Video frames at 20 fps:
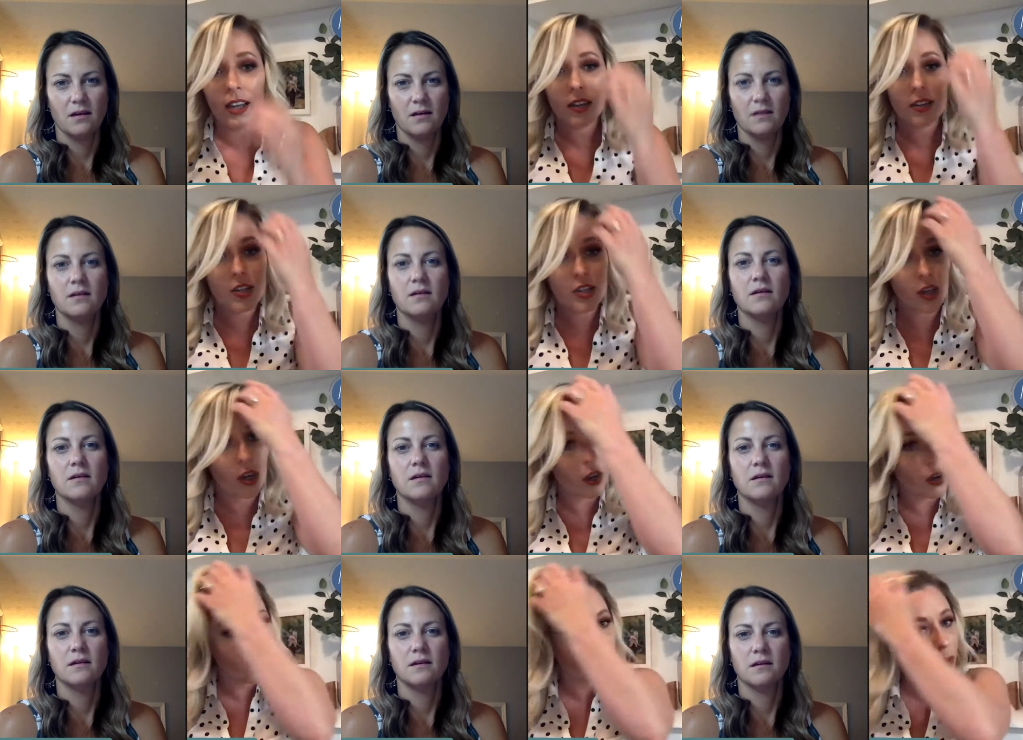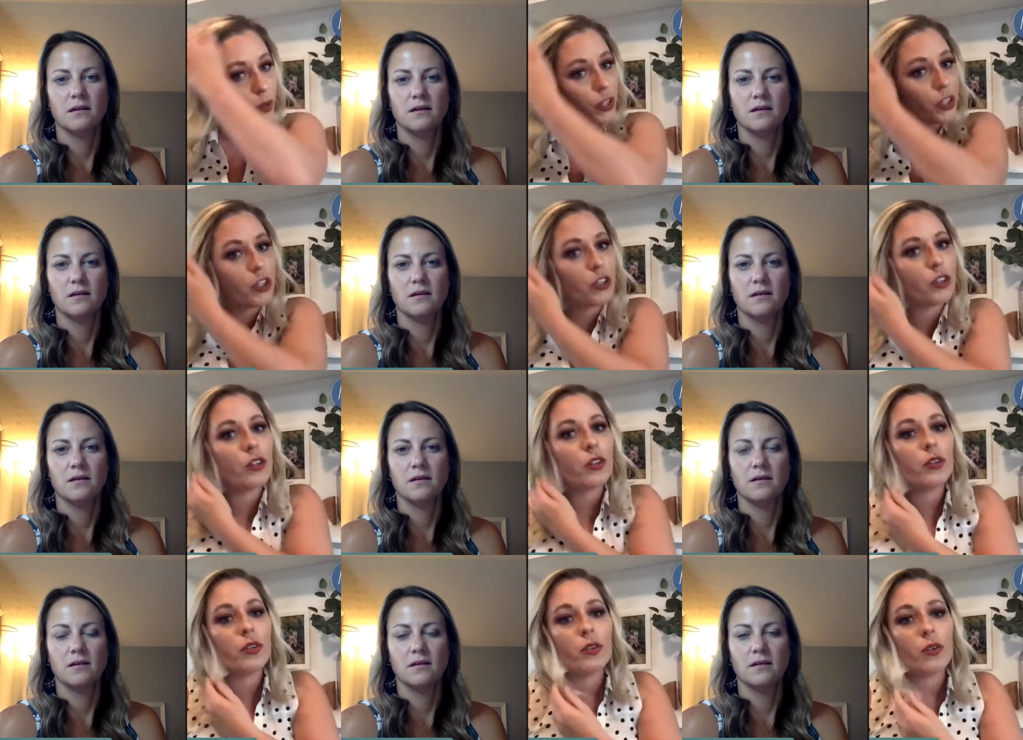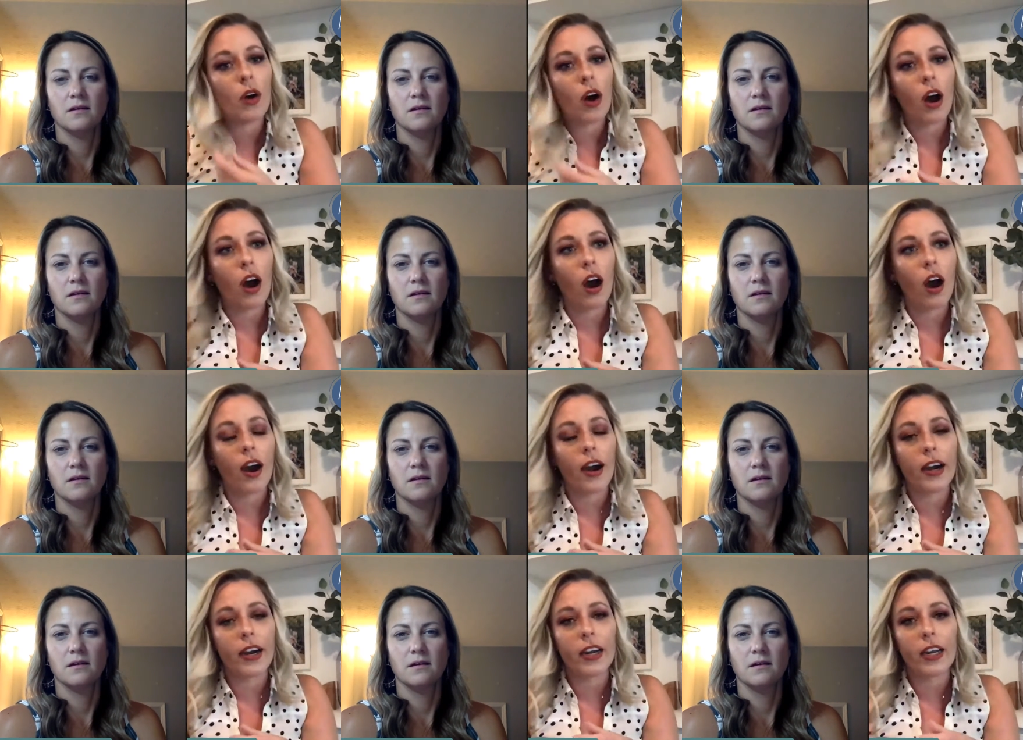Speaker 1: so you
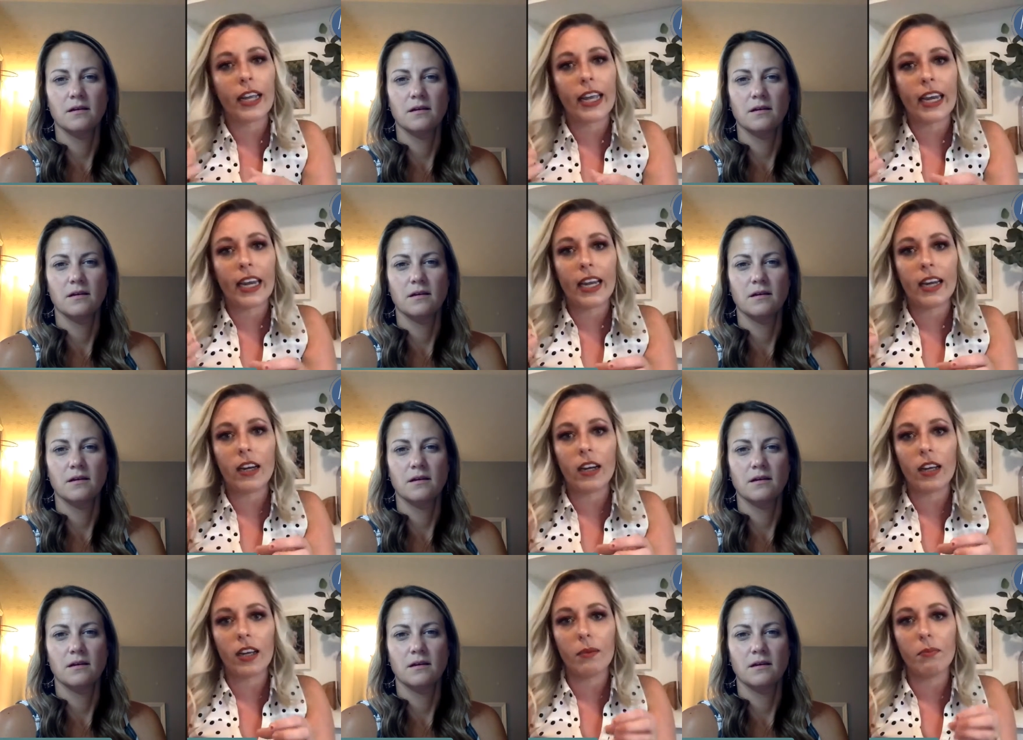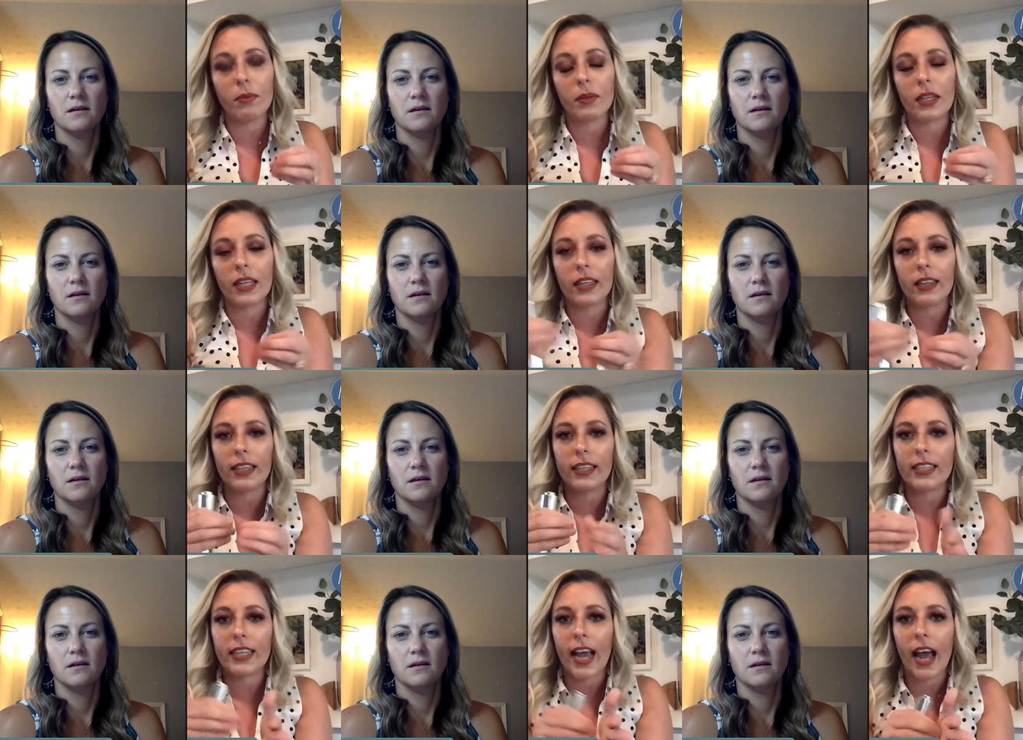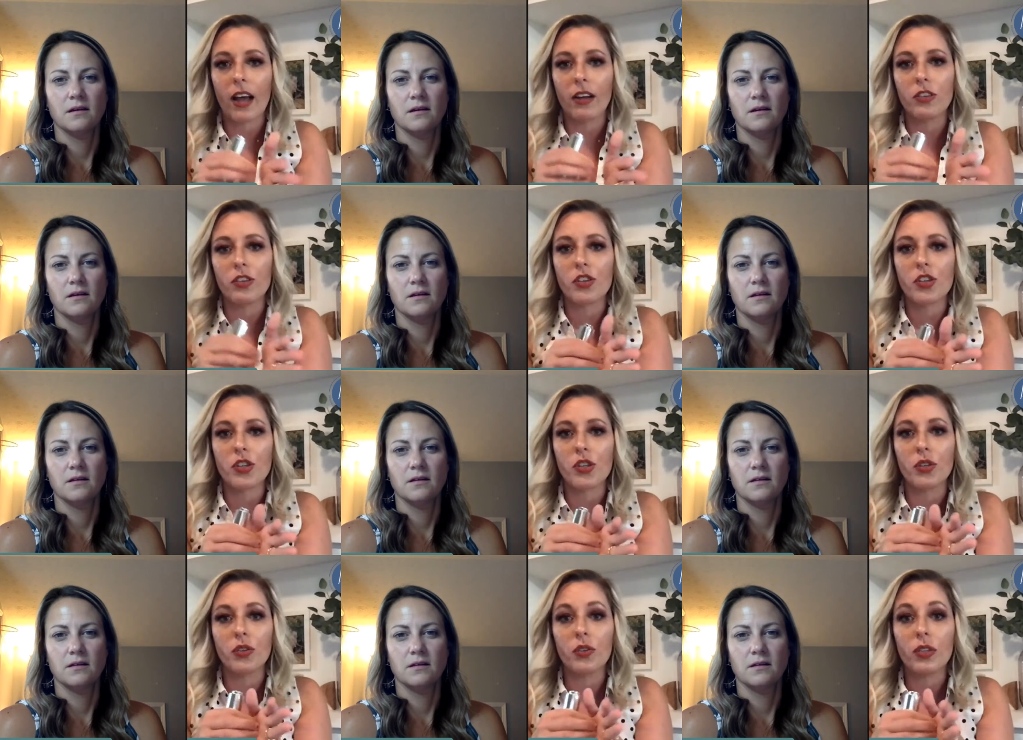are getting completely down
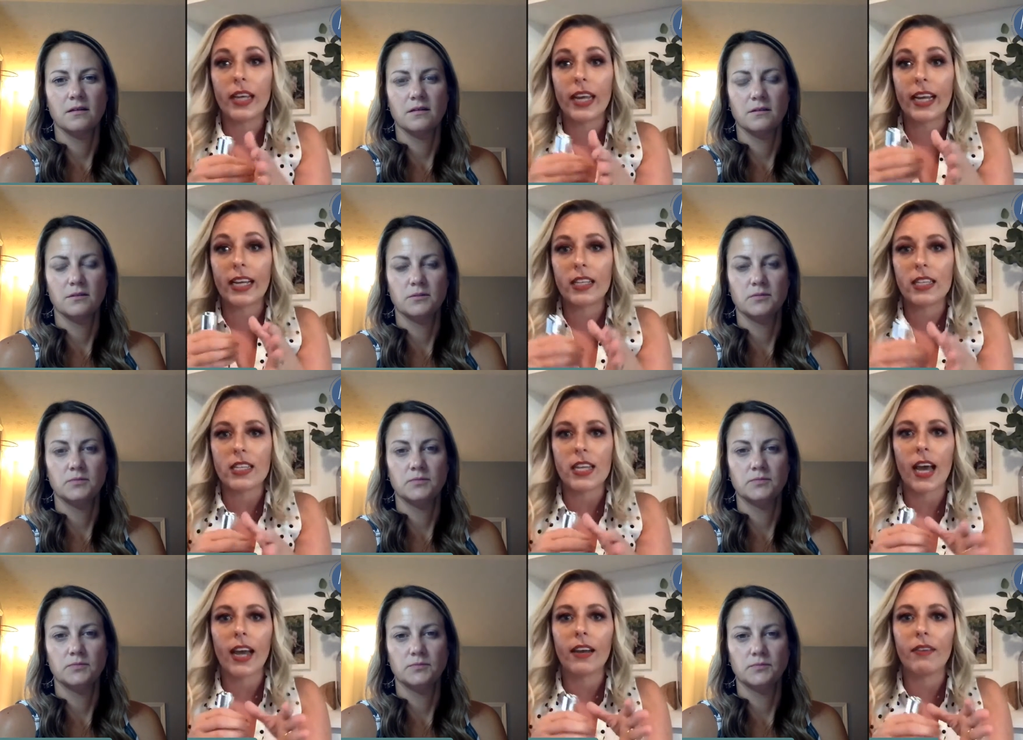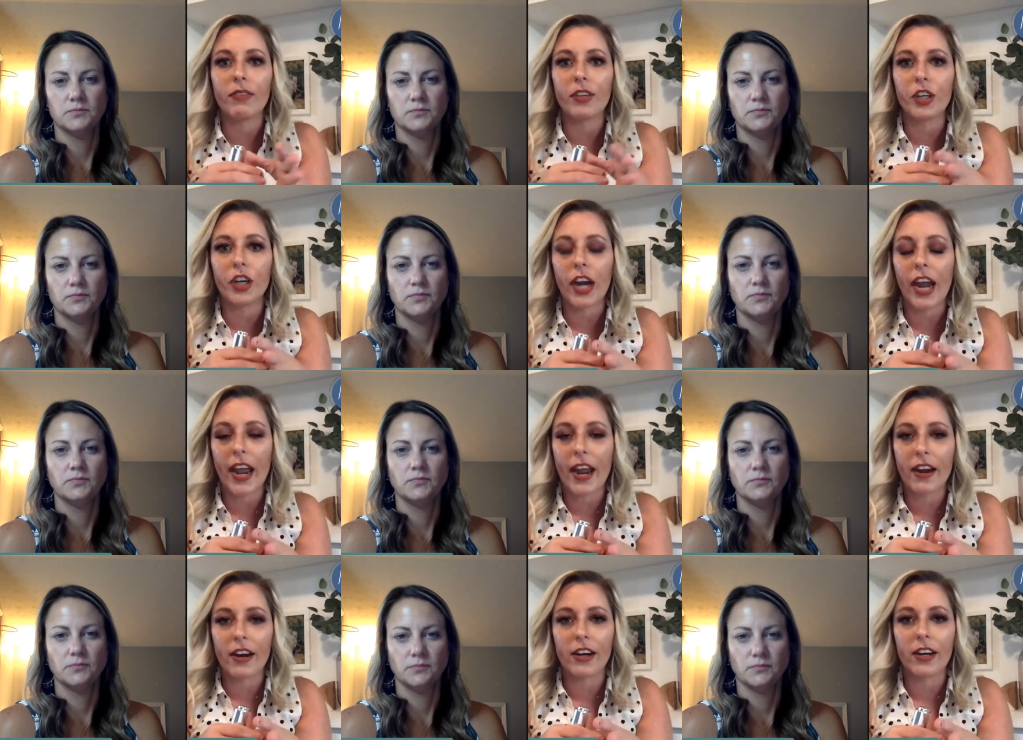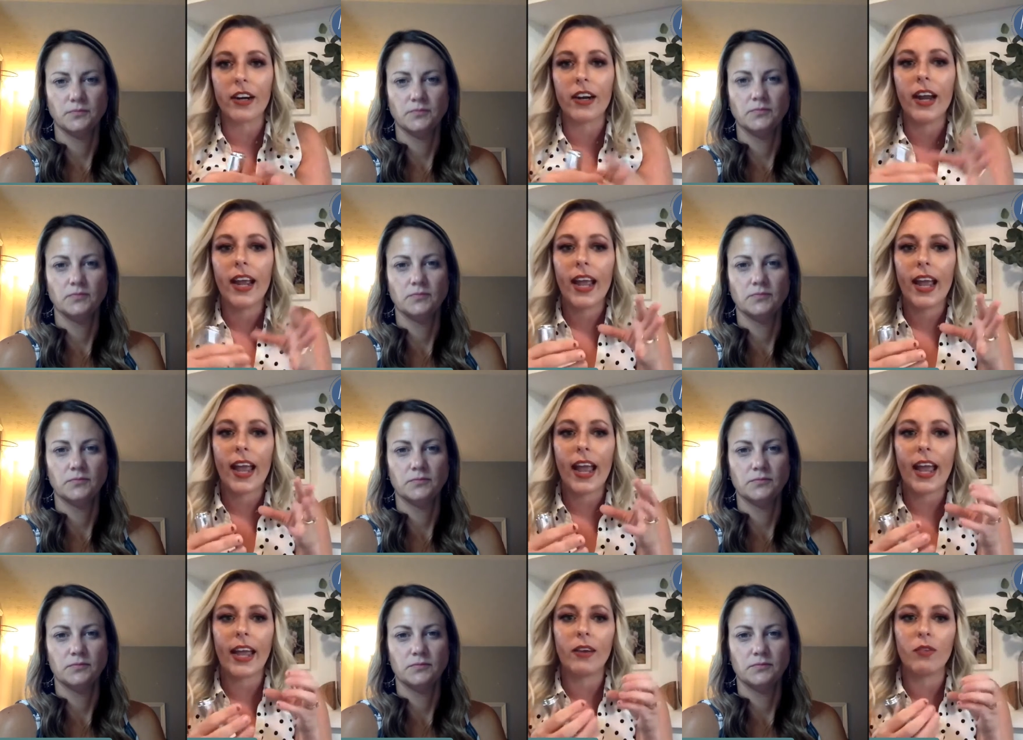to the inside of your hair
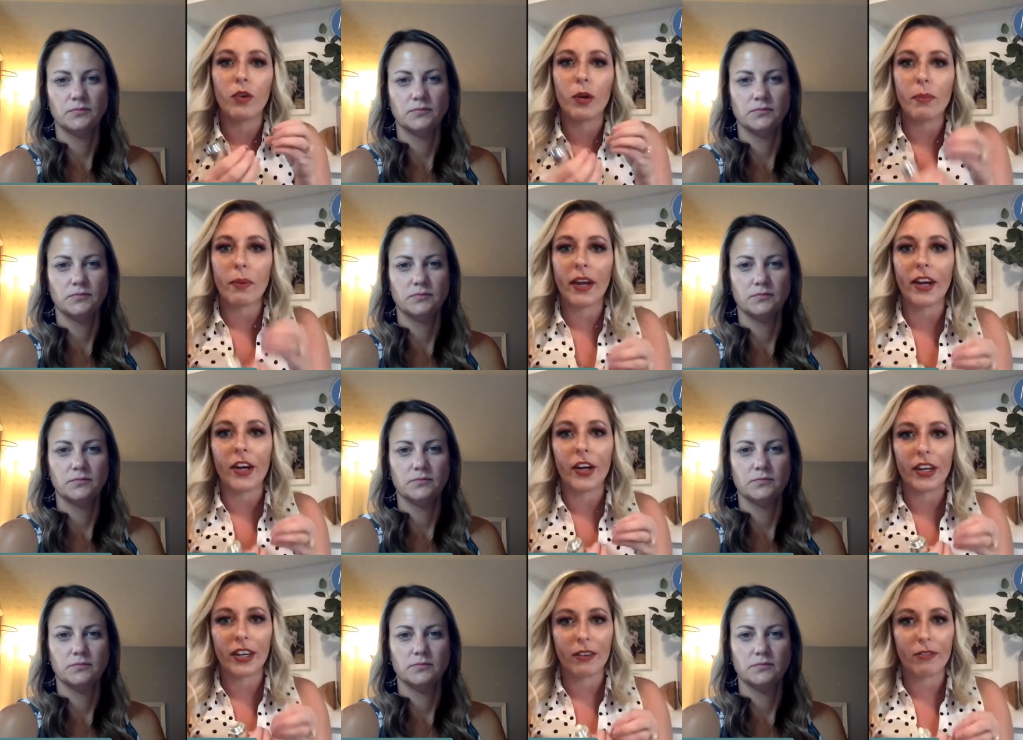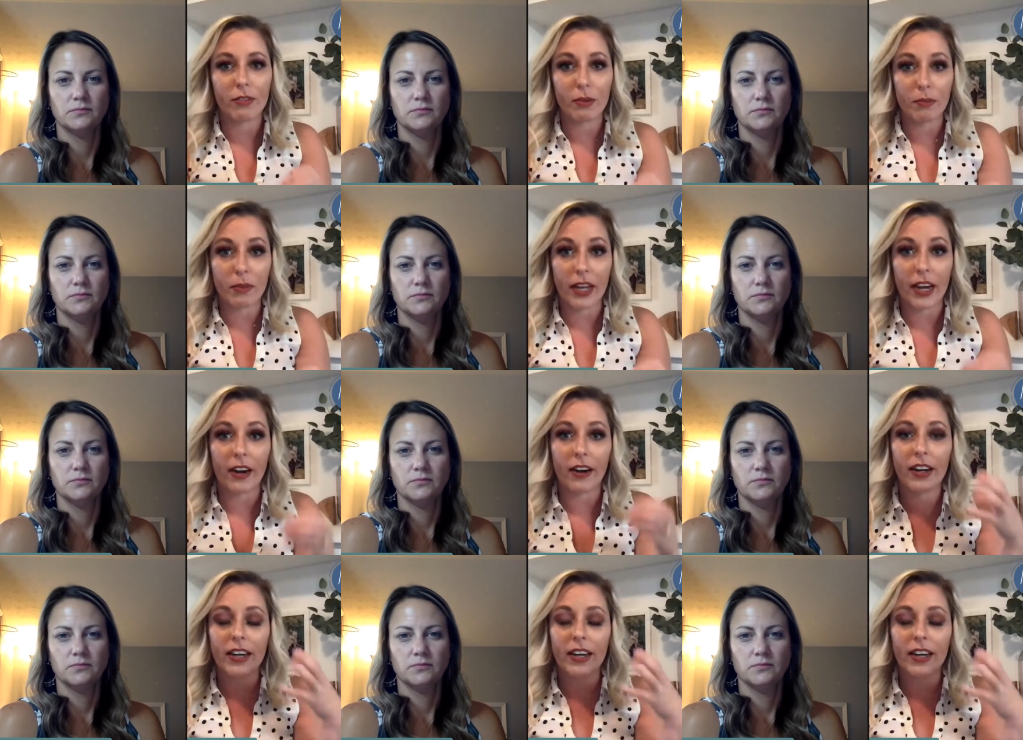and repairing it from there.